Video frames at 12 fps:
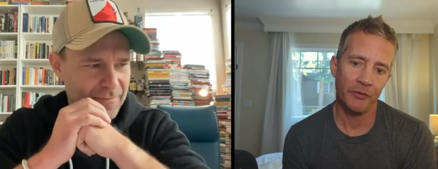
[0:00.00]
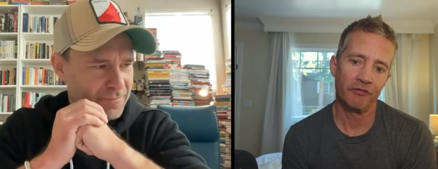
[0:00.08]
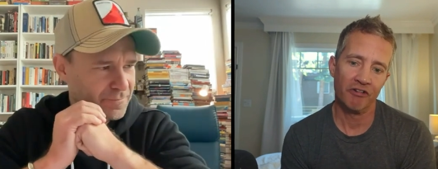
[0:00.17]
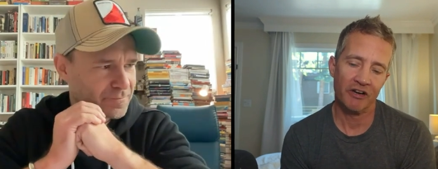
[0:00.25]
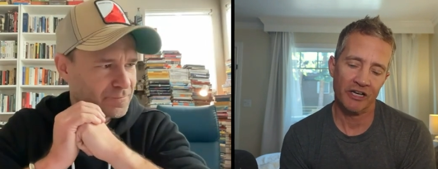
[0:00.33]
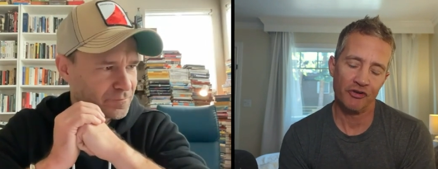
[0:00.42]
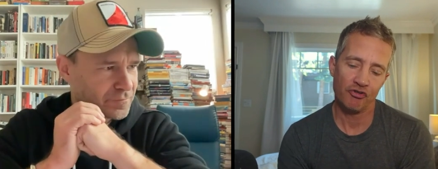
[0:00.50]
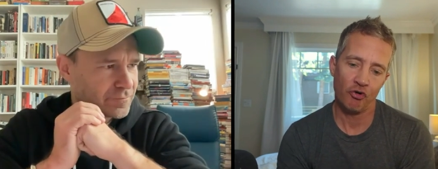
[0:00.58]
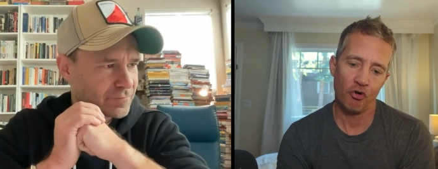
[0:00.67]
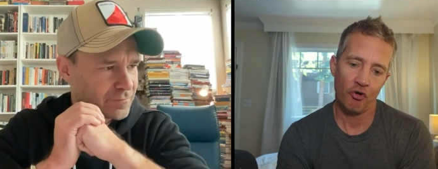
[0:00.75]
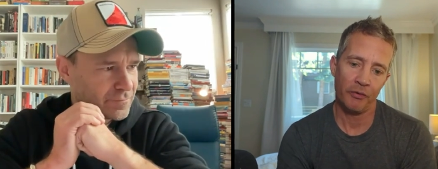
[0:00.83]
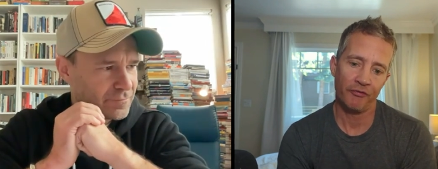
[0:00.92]
Speaker 1: be really
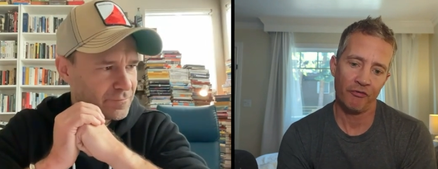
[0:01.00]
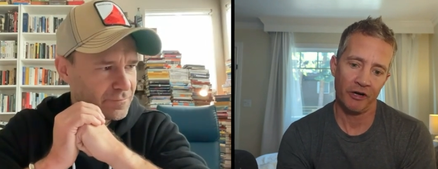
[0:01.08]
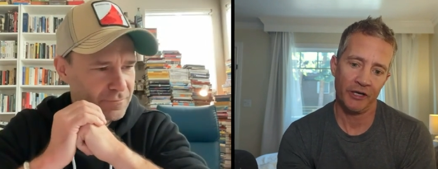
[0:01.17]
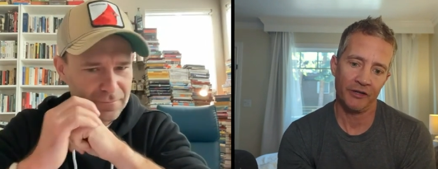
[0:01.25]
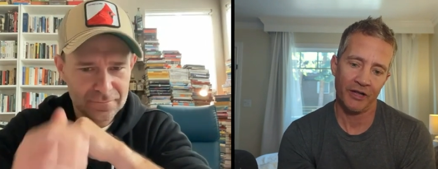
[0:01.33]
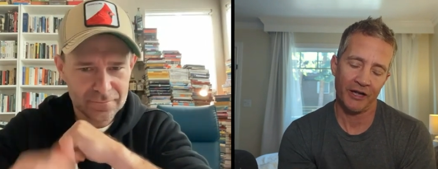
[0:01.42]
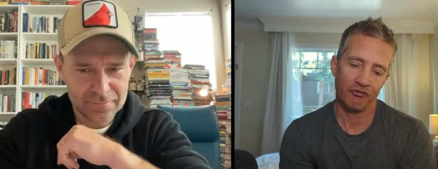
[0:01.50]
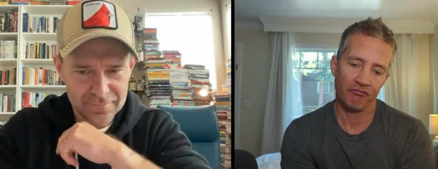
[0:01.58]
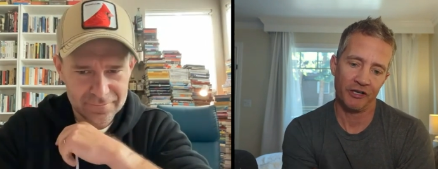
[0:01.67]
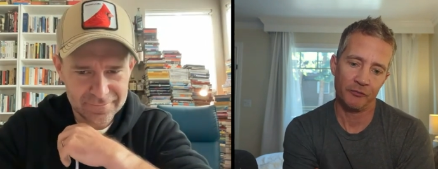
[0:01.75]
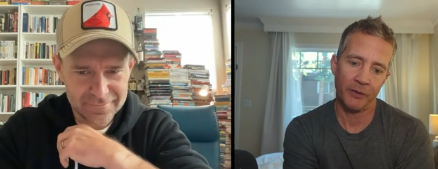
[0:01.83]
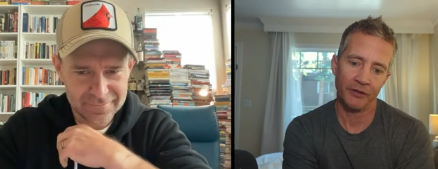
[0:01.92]
sure before I hit that
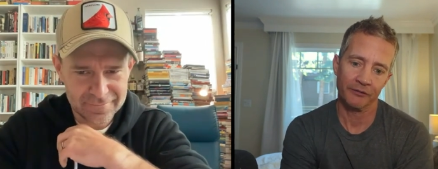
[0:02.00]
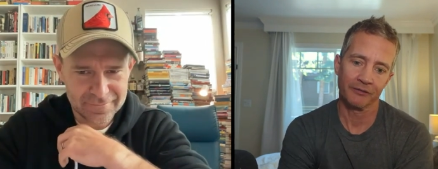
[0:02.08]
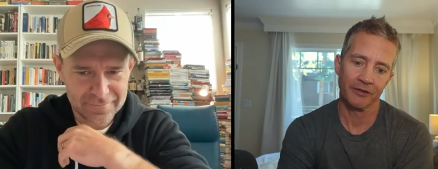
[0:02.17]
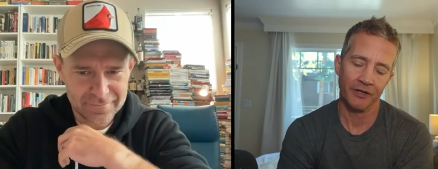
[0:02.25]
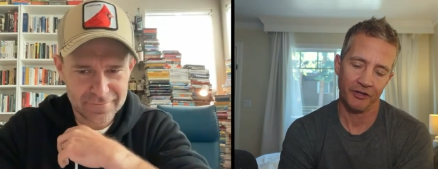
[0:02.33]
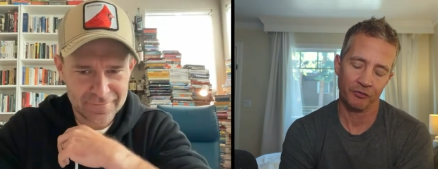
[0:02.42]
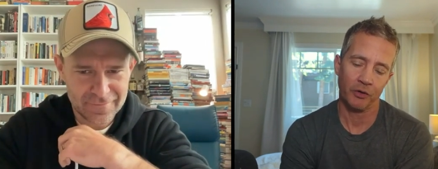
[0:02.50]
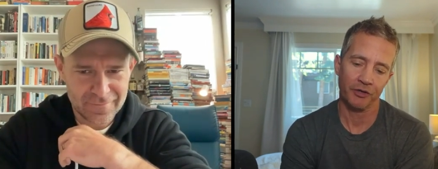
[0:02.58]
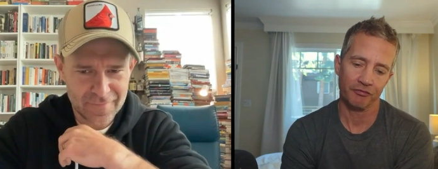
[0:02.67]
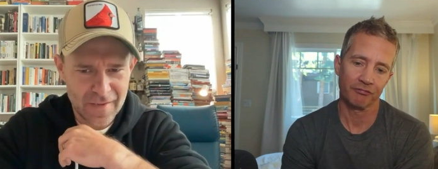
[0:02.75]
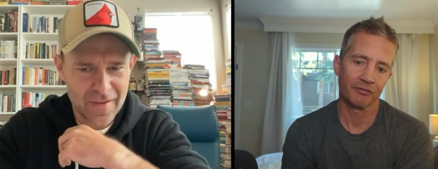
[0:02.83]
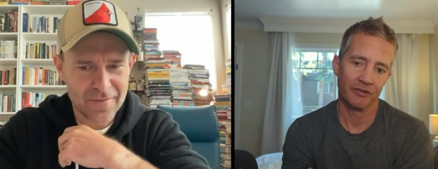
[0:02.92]
trade button. And that's why
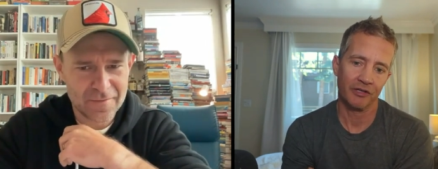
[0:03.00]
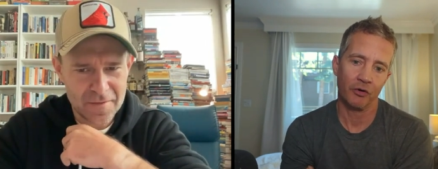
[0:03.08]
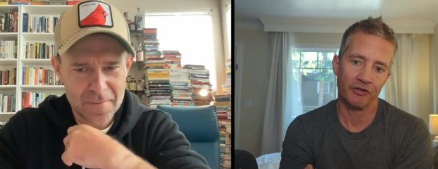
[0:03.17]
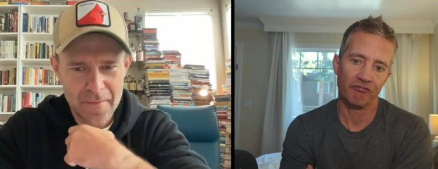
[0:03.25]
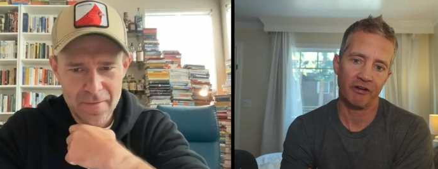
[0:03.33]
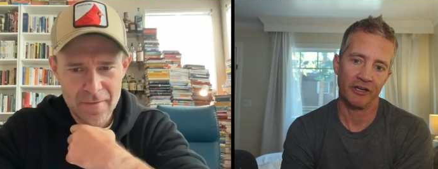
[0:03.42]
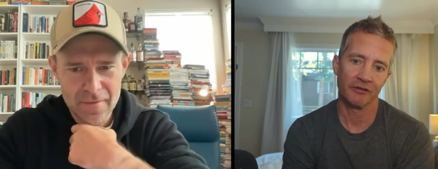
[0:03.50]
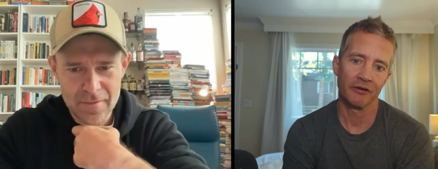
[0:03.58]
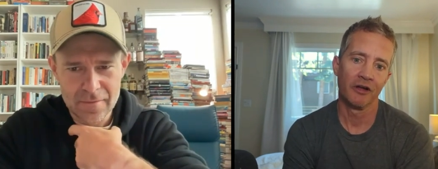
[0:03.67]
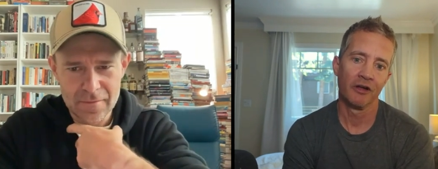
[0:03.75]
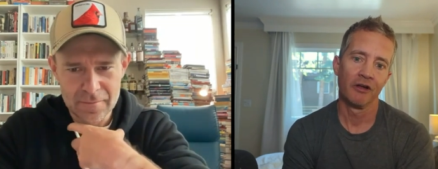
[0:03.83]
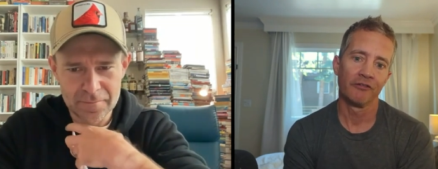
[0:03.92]
you know, I trade
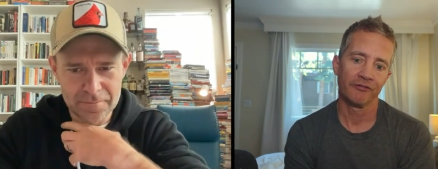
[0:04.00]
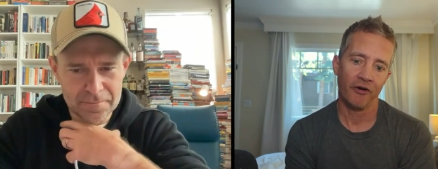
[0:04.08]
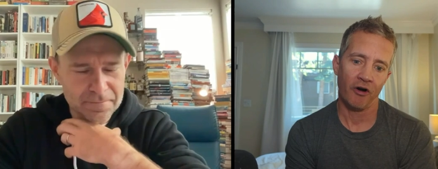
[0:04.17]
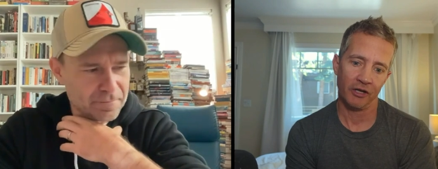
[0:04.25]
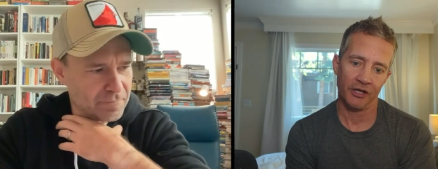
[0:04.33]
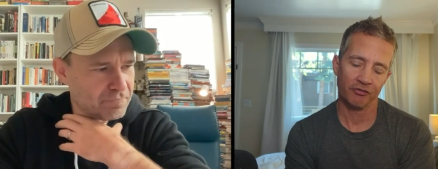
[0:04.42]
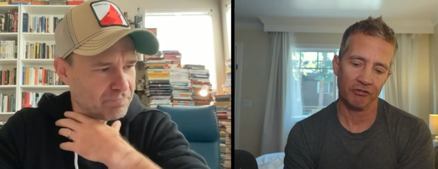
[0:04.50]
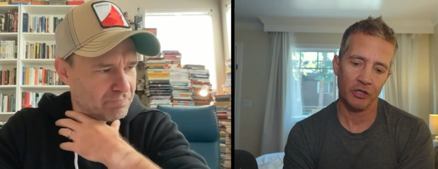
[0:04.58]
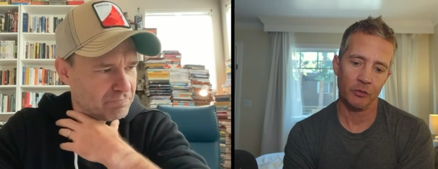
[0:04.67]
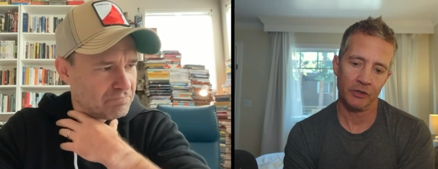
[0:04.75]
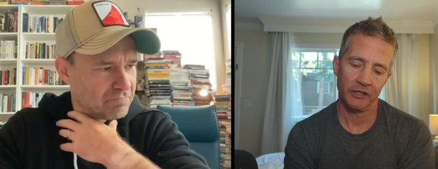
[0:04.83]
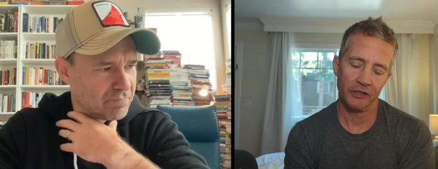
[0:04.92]
far less
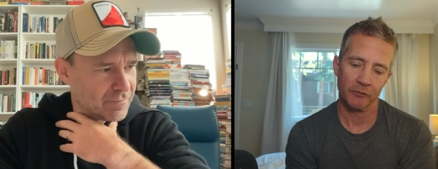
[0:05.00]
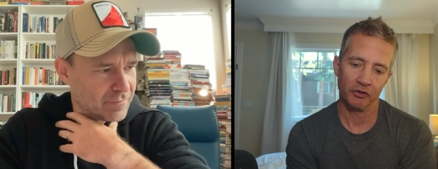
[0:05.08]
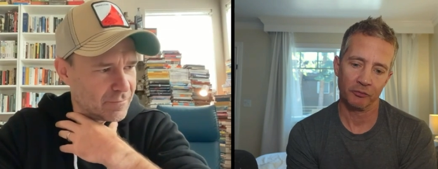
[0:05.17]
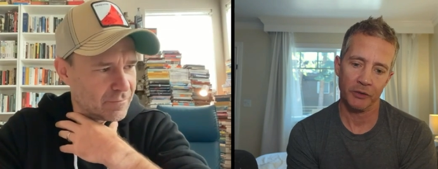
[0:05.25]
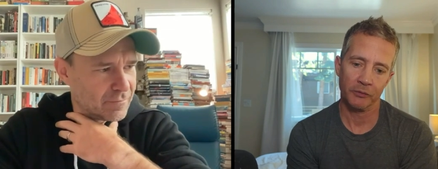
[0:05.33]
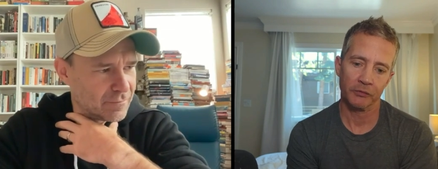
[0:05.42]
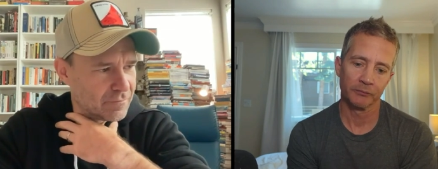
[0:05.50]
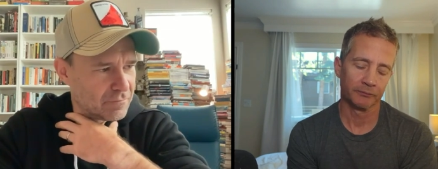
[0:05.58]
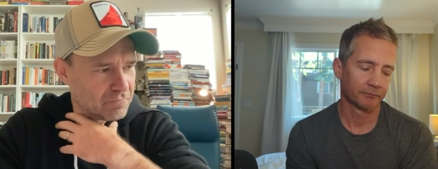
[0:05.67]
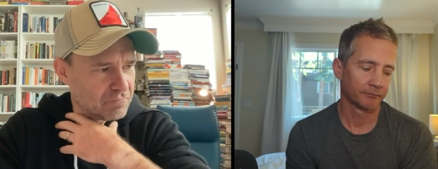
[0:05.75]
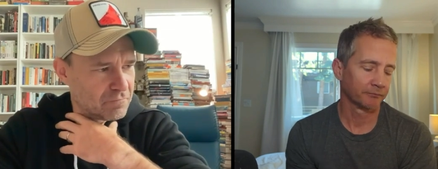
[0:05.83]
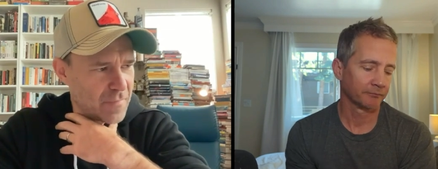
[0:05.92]
frequently than most people.
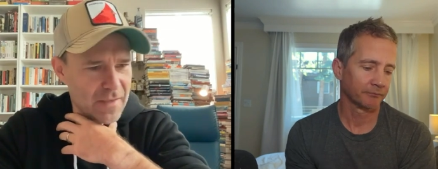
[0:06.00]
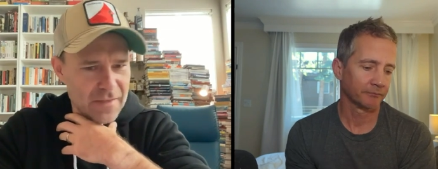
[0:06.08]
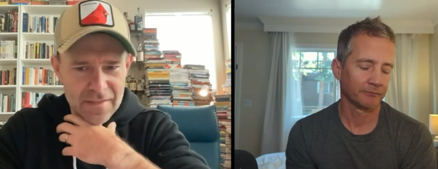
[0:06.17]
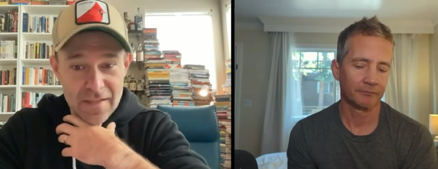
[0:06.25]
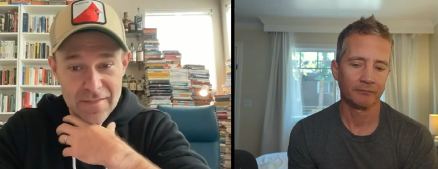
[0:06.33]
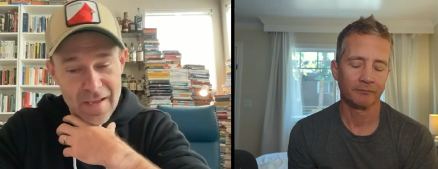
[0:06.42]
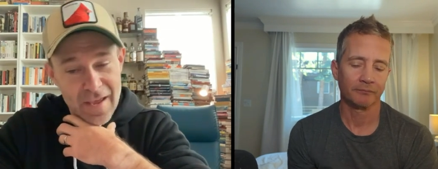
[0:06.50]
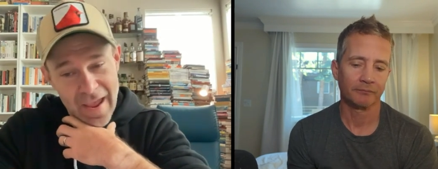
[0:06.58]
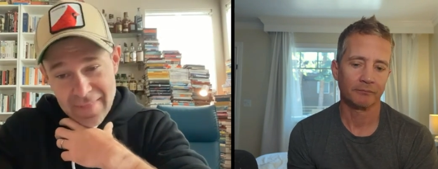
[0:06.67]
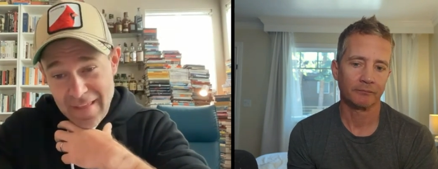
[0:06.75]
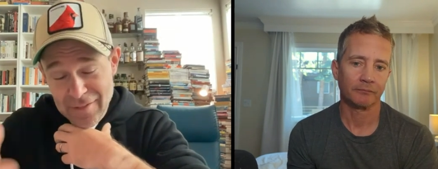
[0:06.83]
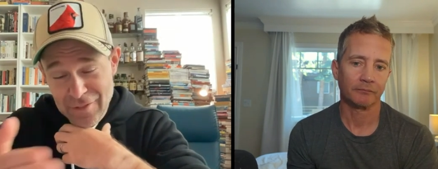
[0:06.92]
Speaker 2: Makes sense.
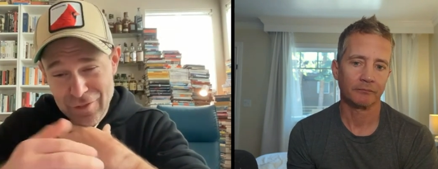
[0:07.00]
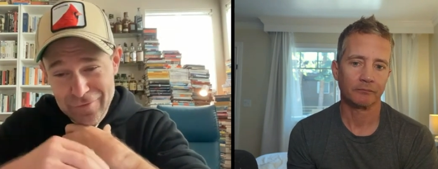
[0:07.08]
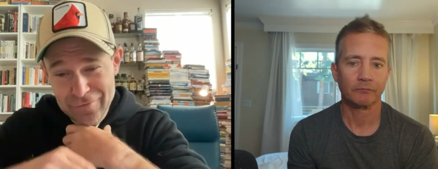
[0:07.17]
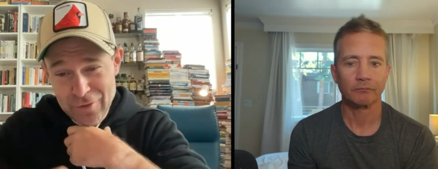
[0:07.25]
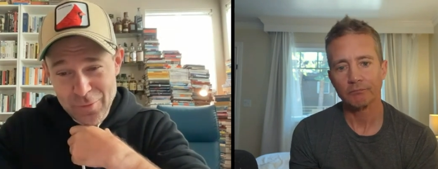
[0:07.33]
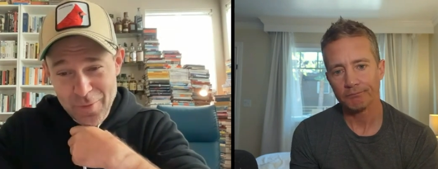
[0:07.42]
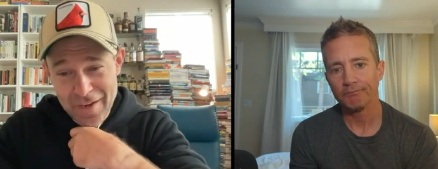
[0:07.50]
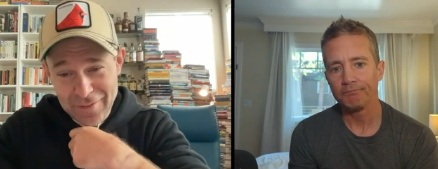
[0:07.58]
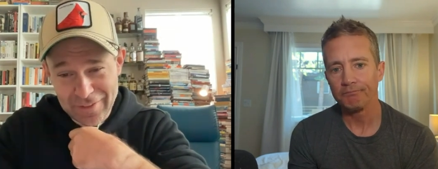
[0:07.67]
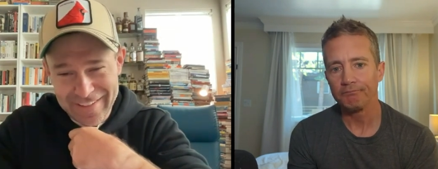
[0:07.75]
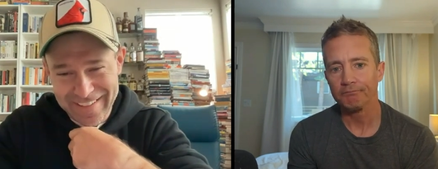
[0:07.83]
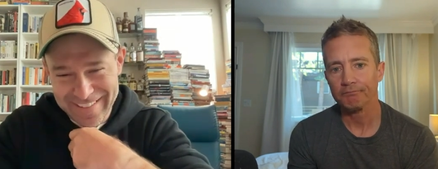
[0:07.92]
And that served you well.